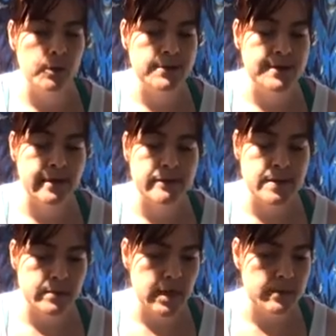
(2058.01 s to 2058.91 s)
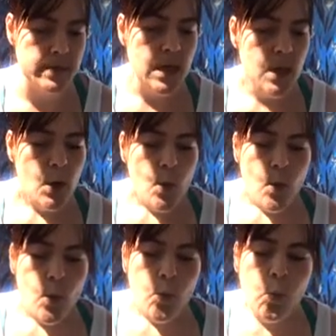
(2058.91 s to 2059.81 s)
stuff sometimes.
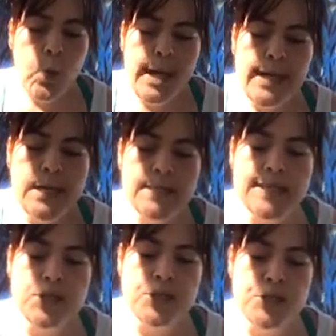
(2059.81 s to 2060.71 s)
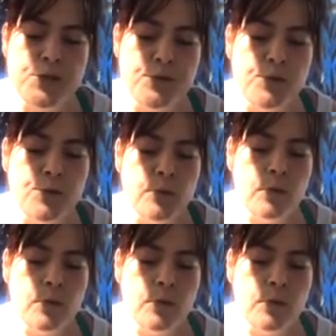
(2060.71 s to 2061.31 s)
When did you